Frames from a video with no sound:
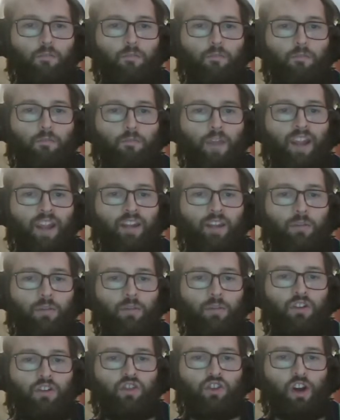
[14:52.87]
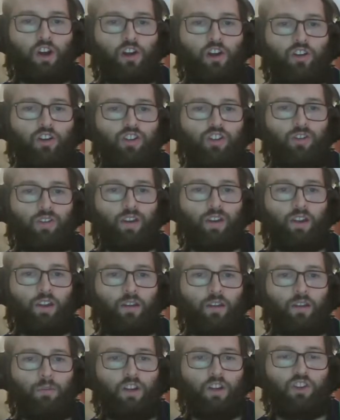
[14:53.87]
Make him in charge of
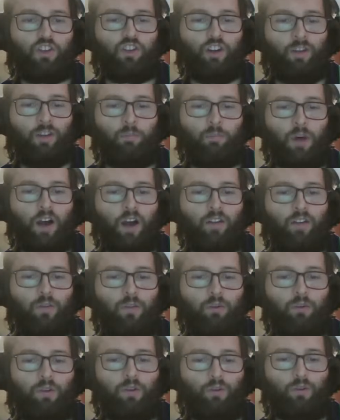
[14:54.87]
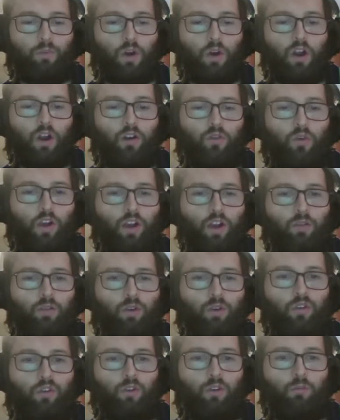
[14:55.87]
the Mission Impossible program
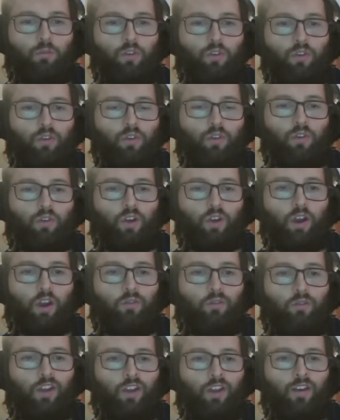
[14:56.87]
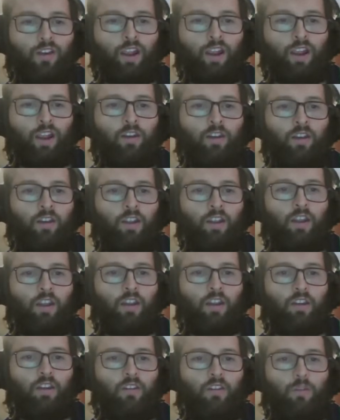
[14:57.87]
or some stuff, and then
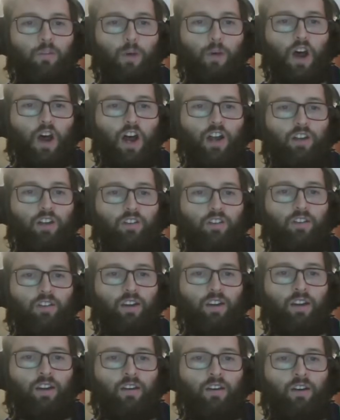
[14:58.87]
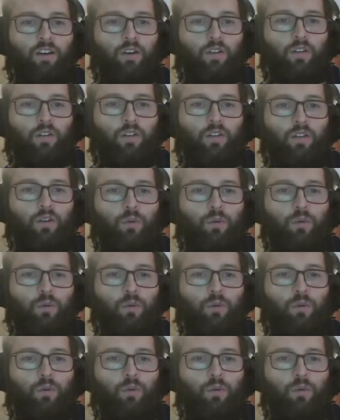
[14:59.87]
he's the boss, and there's a new